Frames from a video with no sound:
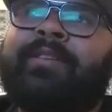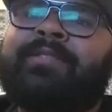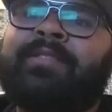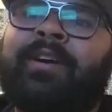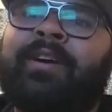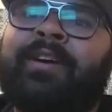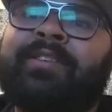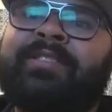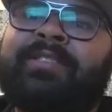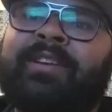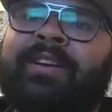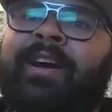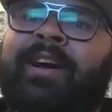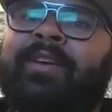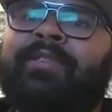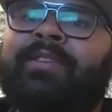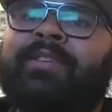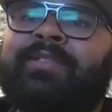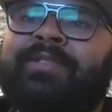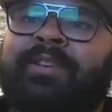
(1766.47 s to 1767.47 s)
are sitting
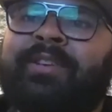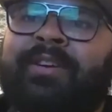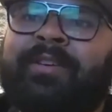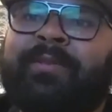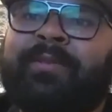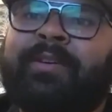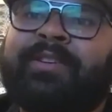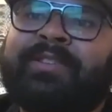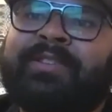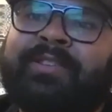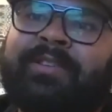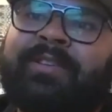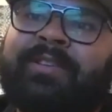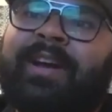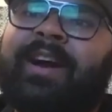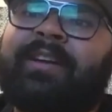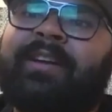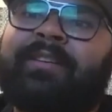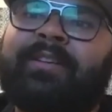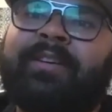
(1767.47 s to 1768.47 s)
out this year because he's a
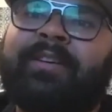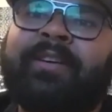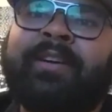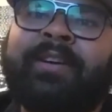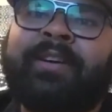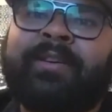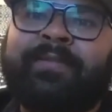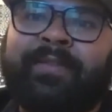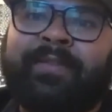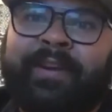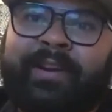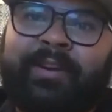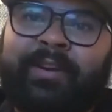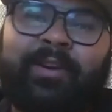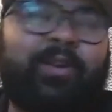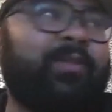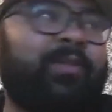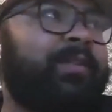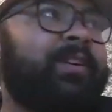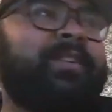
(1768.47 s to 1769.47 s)
doctor fighting
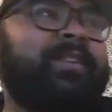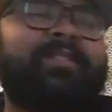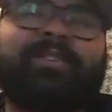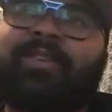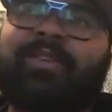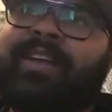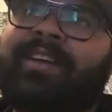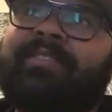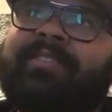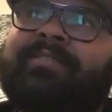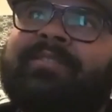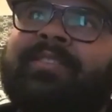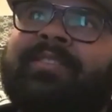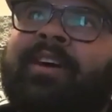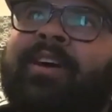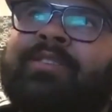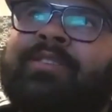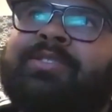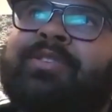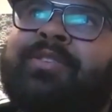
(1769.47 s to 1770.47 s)
COVID, so that
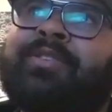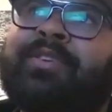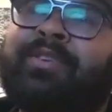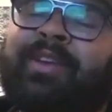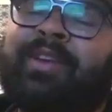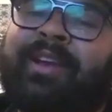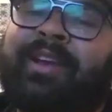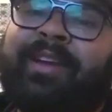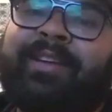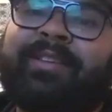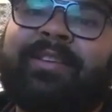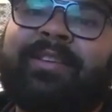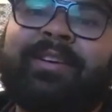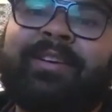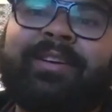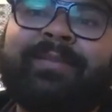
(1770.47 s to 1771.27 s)
also took a hit there.